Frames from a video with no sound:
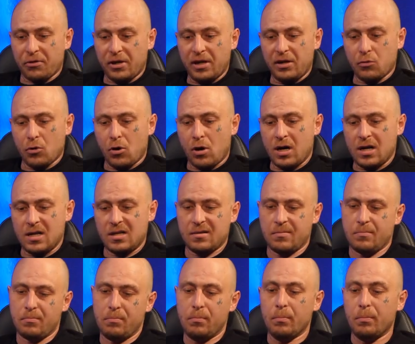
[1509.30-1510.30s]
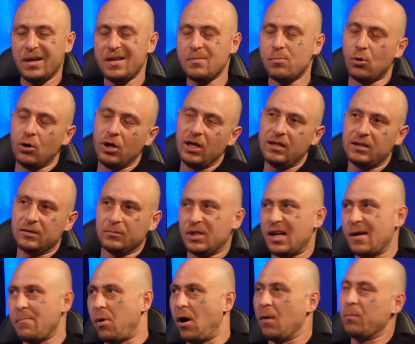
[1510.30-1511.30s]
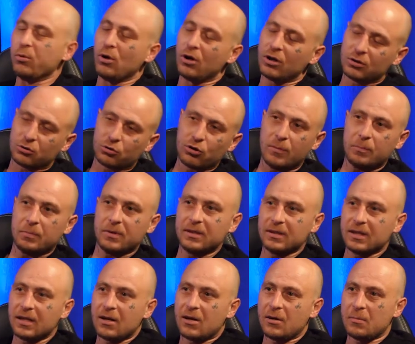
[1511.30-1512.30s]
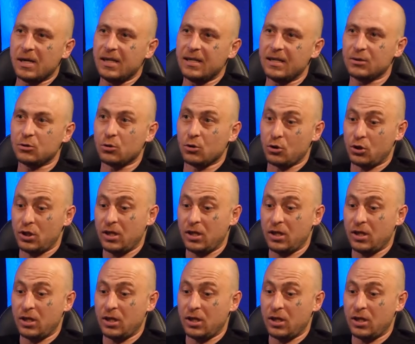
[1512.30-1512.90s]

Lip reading: graffiti writers and B-boys and, you know, pop, lock and dropping and, you know what I mean?